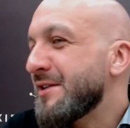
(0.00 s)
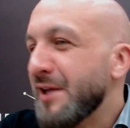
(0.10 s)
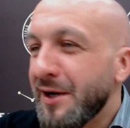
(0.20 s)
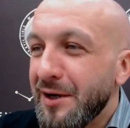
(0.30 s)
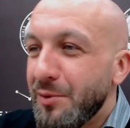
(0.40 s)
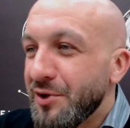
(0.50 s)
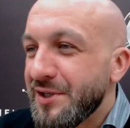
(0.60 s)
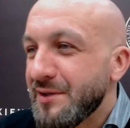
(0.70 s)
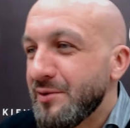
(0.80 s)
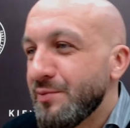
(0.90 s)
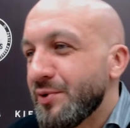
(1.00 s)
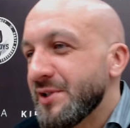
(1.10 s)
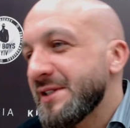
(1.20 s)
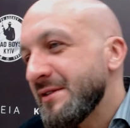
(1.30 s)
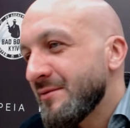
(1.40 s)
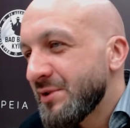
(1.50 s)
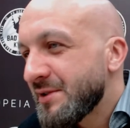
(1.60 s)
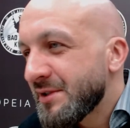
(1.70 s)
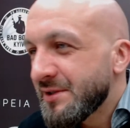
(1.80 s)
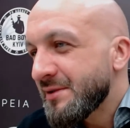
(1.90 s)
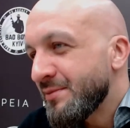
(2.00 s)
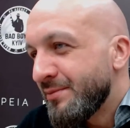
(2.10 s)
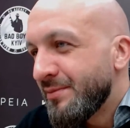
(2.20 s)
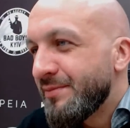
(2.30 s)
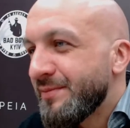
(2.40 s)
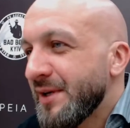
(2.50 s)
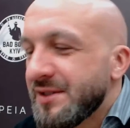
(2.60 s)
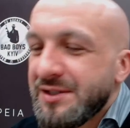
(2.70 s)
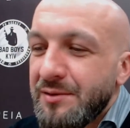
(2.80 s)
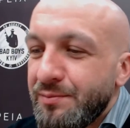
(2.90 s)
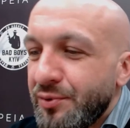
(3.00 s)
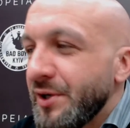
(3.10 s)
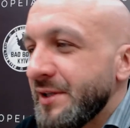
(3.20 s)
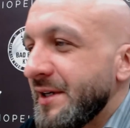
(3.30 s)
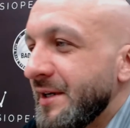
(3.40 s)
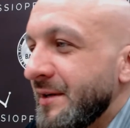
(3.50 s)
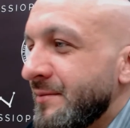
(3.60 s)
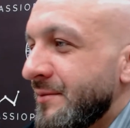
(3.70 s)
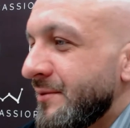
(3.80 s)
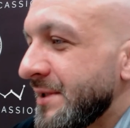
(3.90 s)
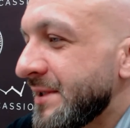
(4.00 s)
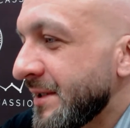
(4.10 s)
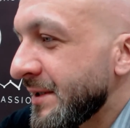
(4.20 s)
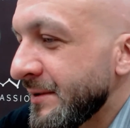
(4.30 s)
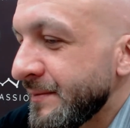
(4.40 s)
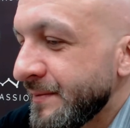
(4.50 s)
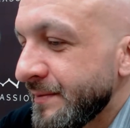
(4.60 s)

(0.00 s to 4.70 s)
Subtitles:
terrible, terrible person, which at some point I am. One second.